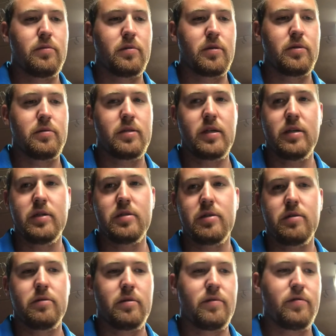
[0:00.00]
we'll go 10 to
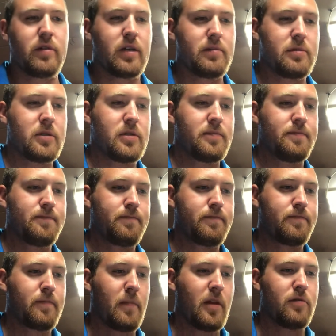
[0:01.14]
0 on the flaps
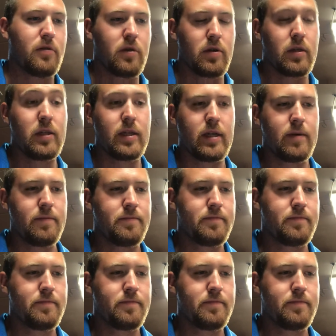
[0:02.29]
for our clean.